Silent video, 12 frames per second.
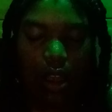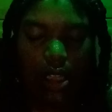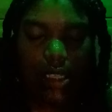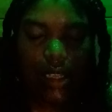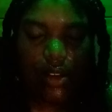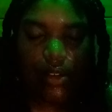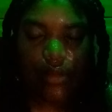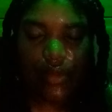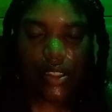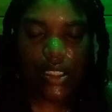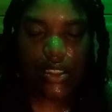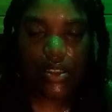I thank you
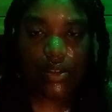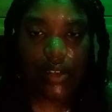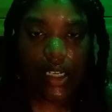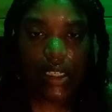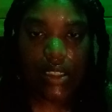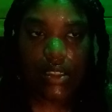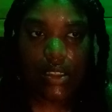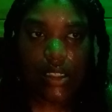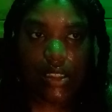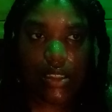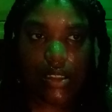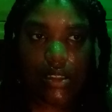for Jesus Christ
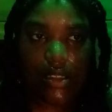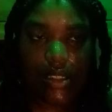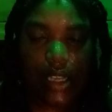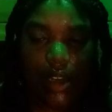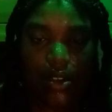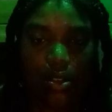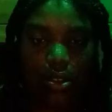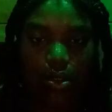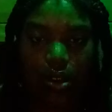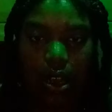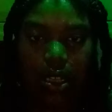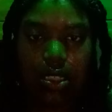that died on the
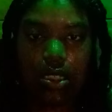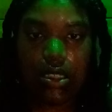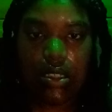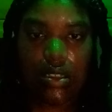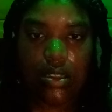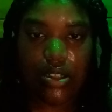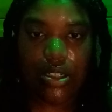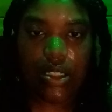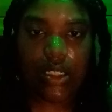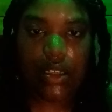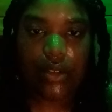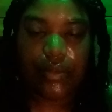cross, your
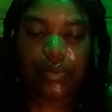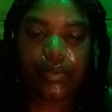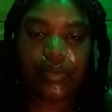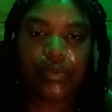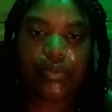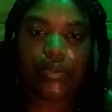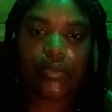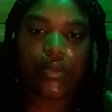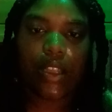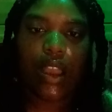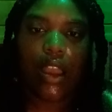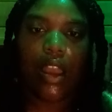Son.
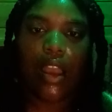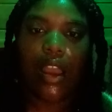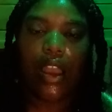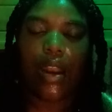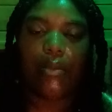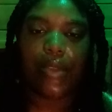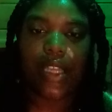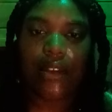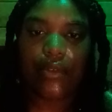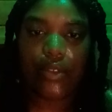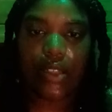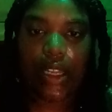And I'm
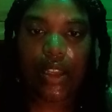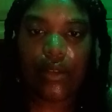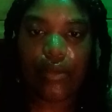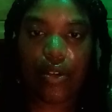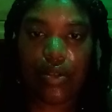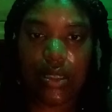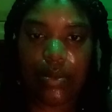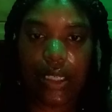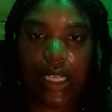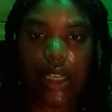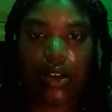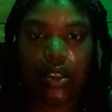thankful that he rose up
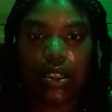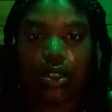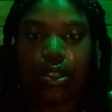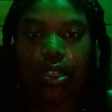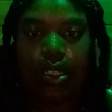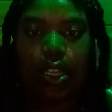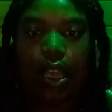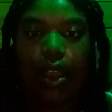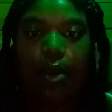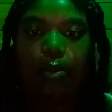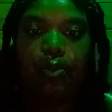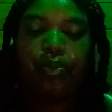again on the third day.